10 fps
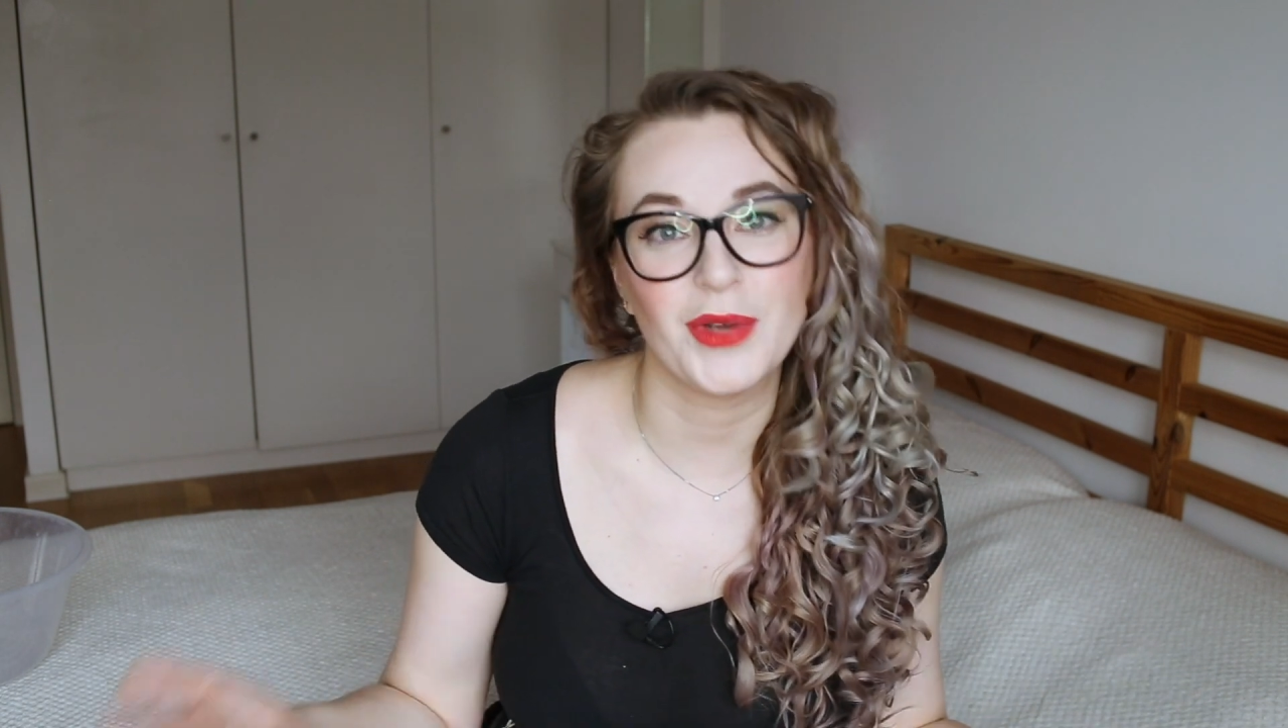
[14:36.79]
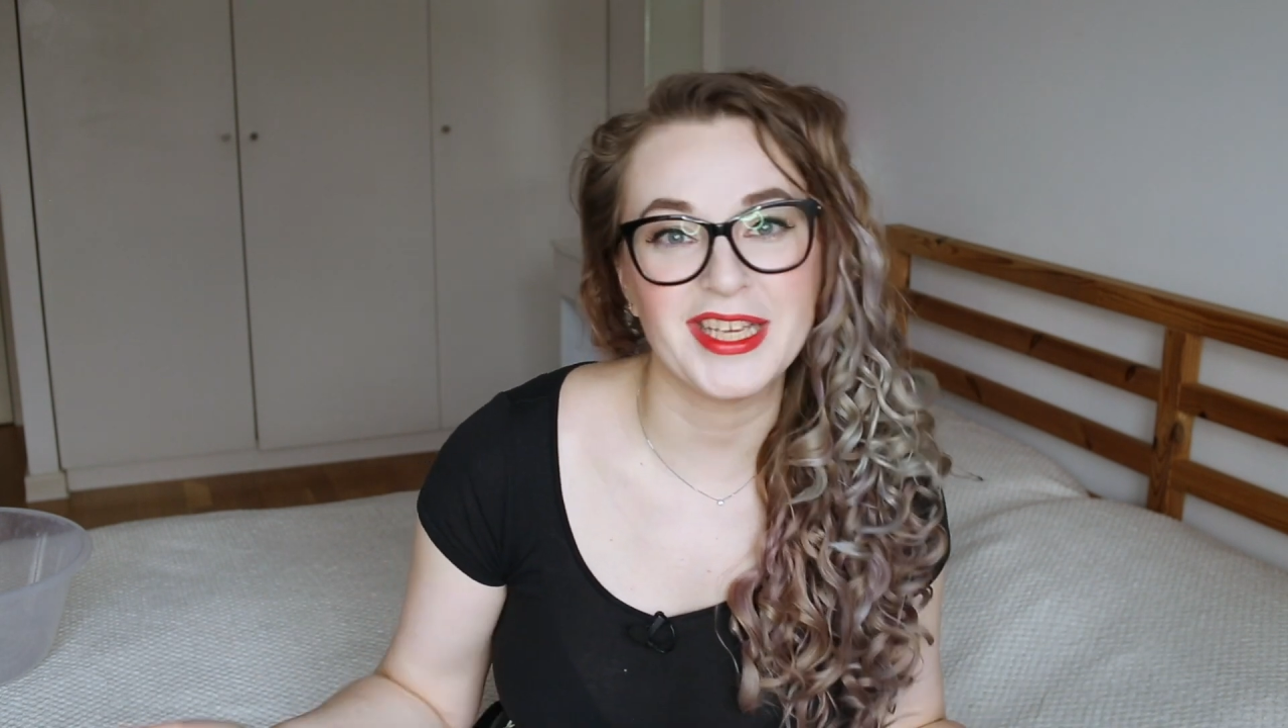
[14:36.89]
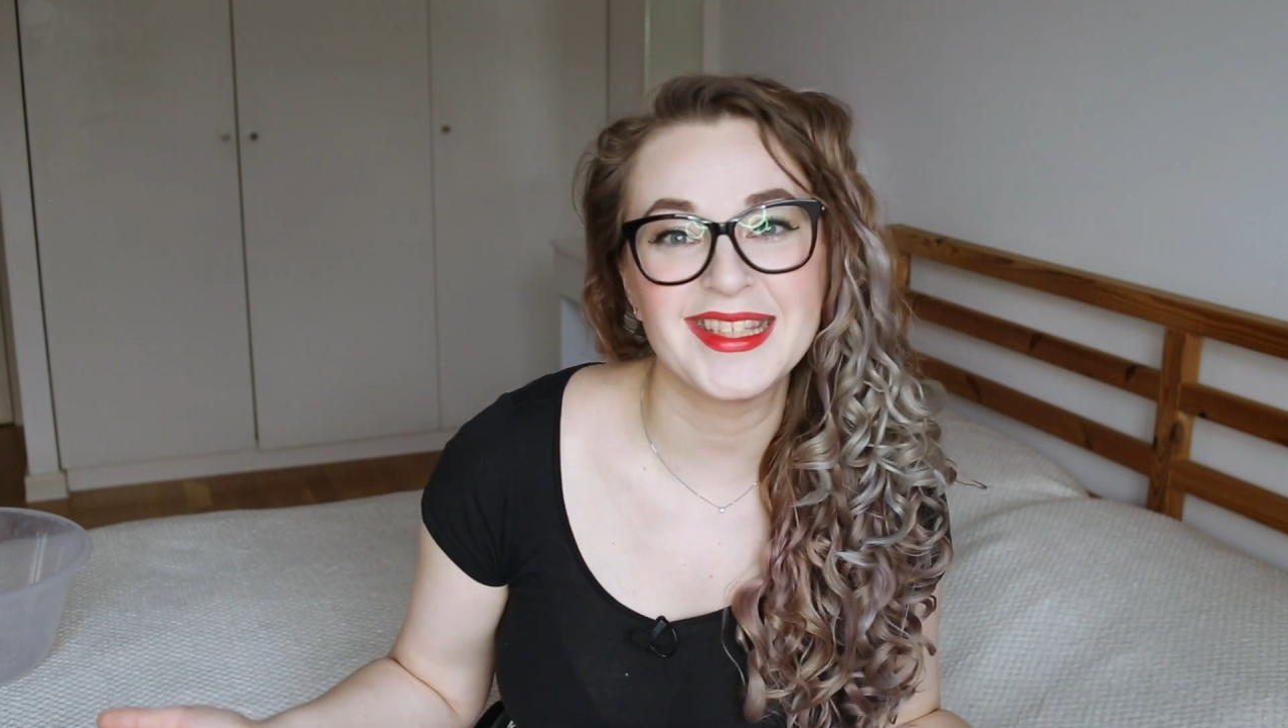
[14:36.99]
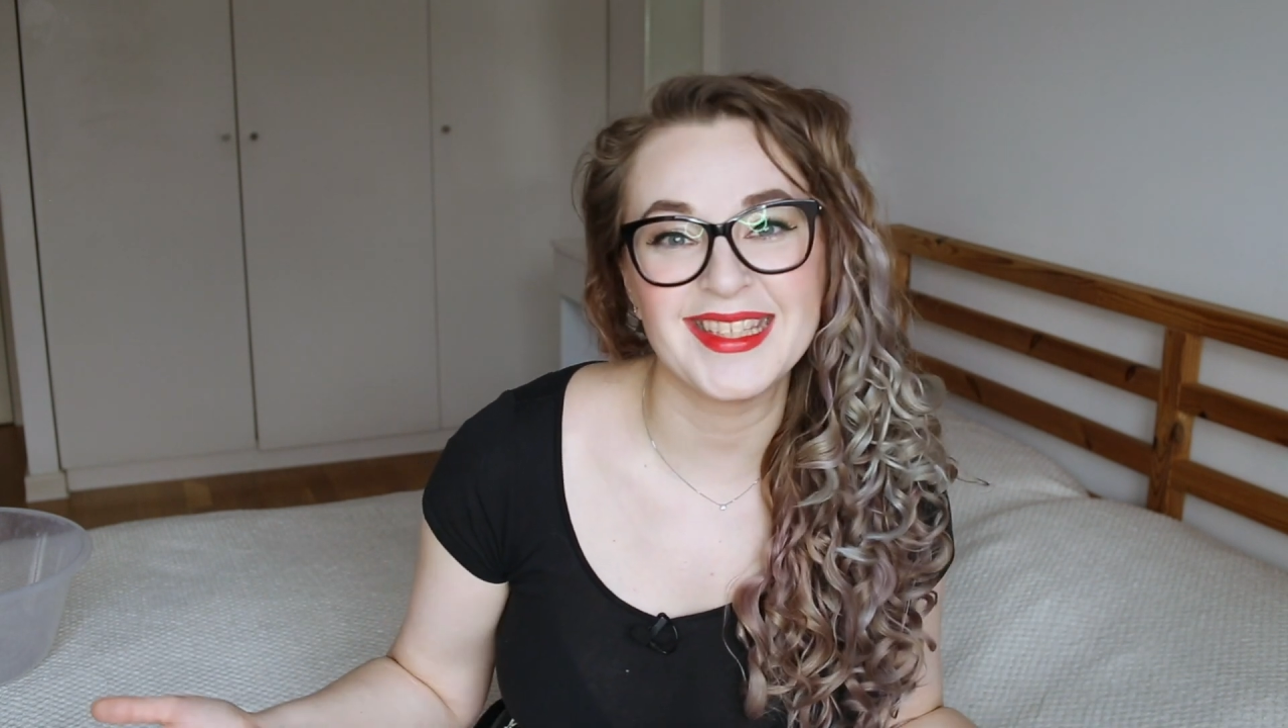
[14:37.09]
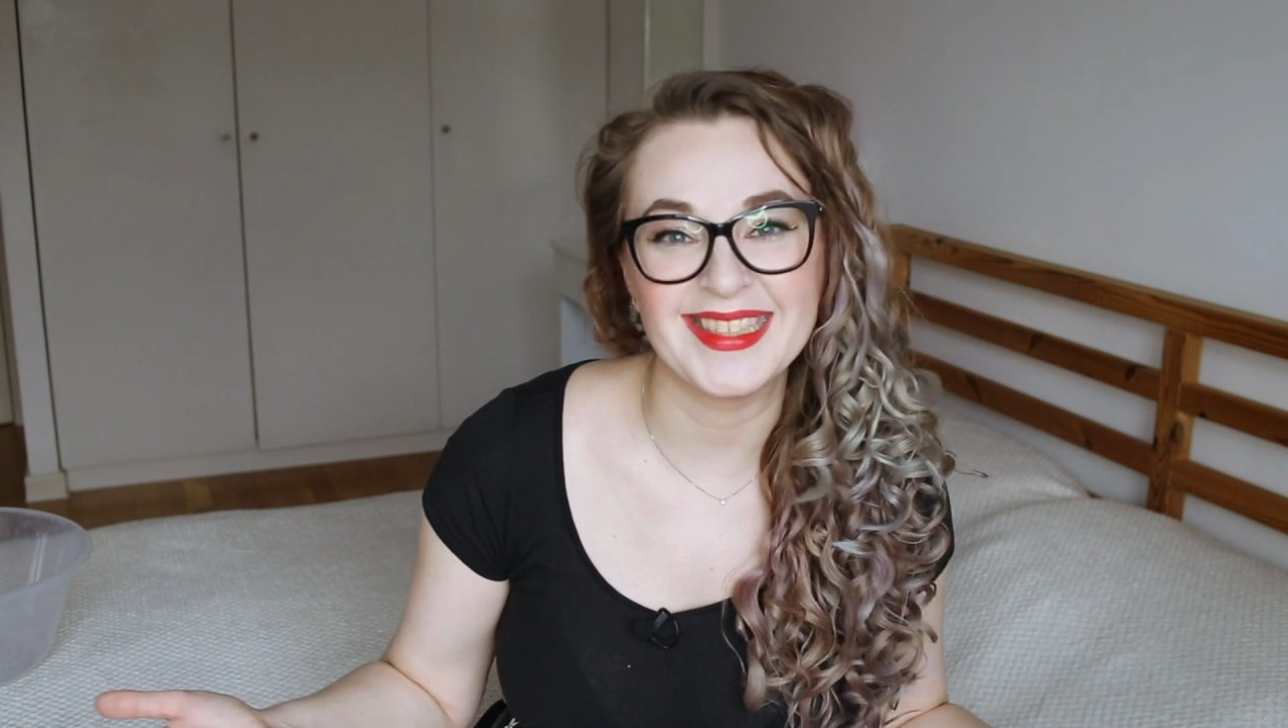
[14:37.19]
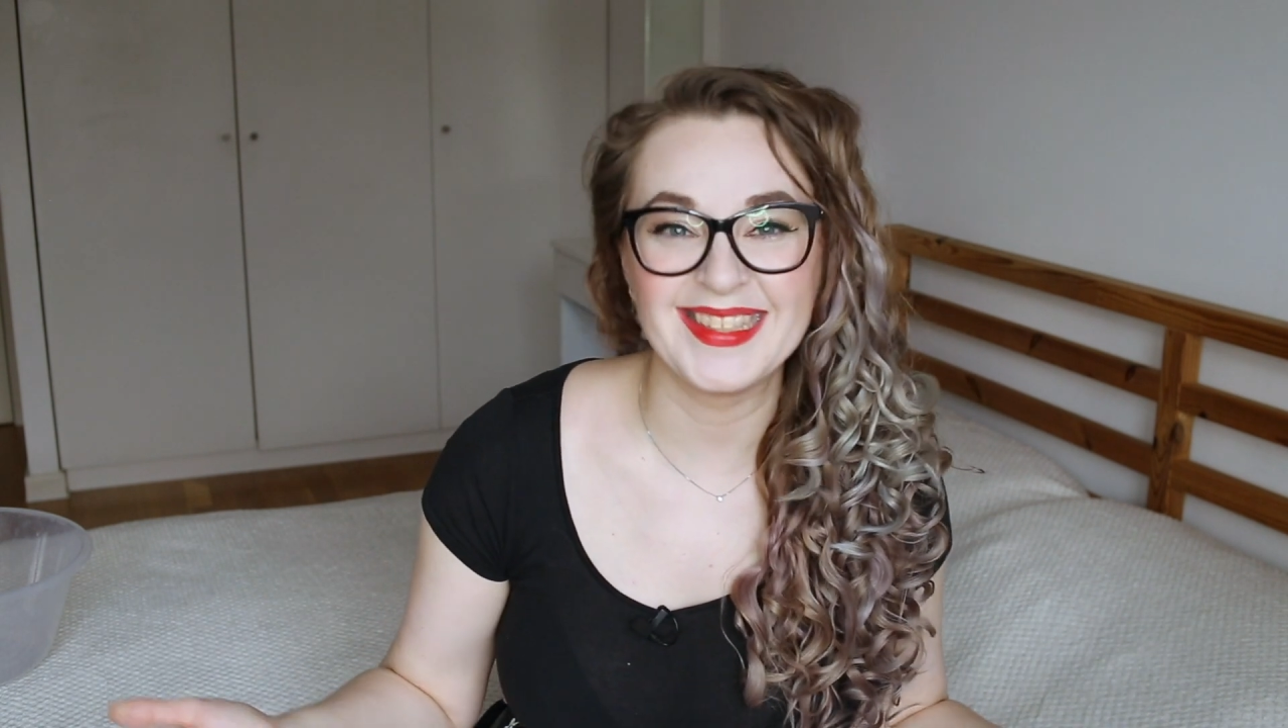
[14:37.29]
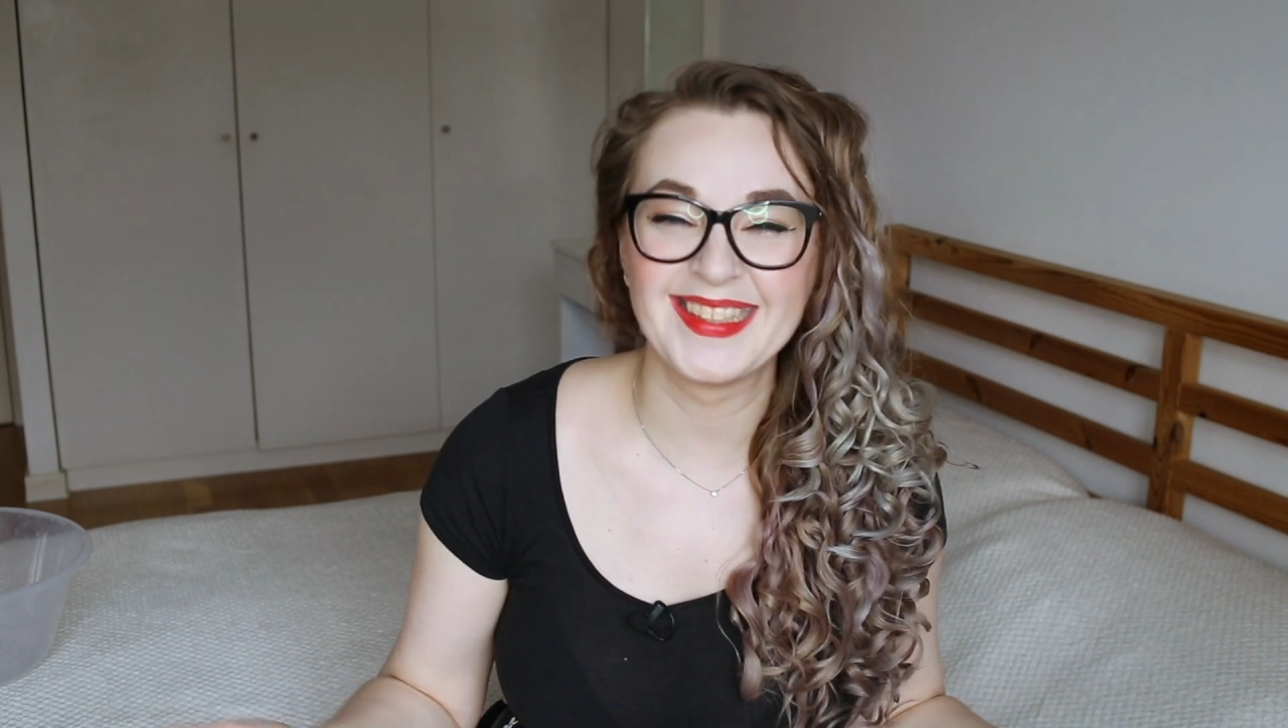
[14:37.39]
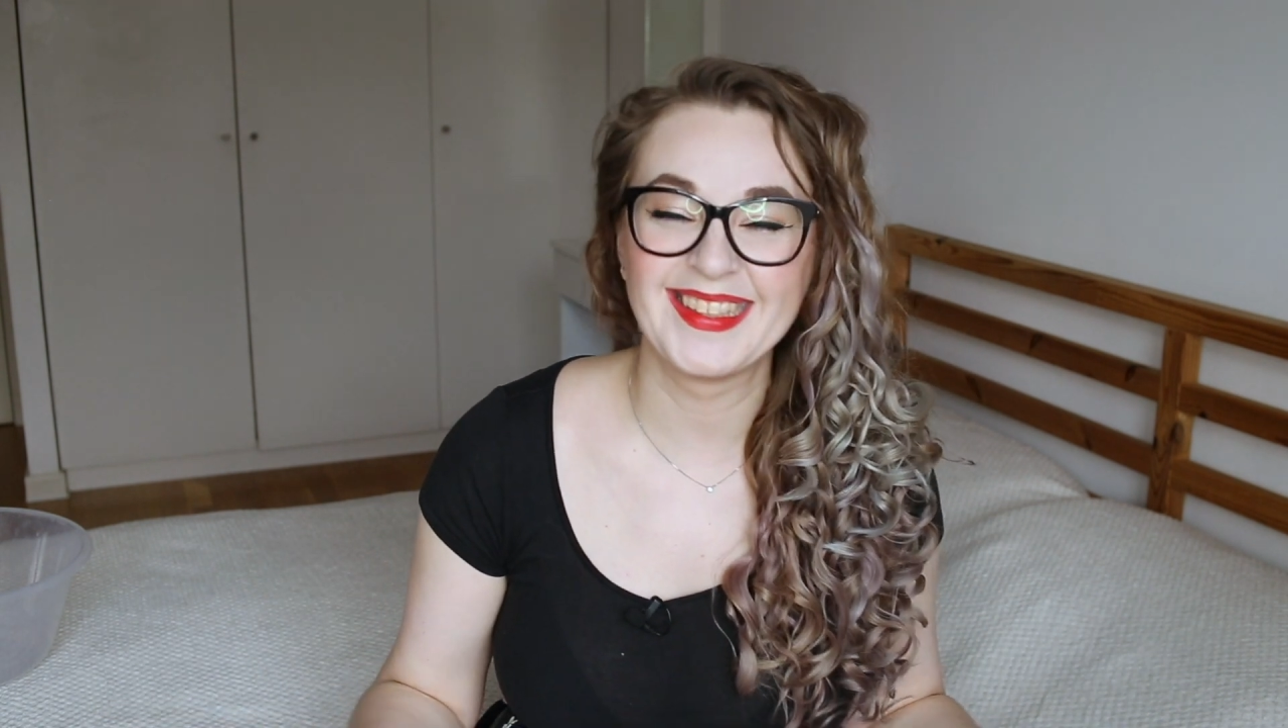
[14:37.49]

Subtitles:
wasted.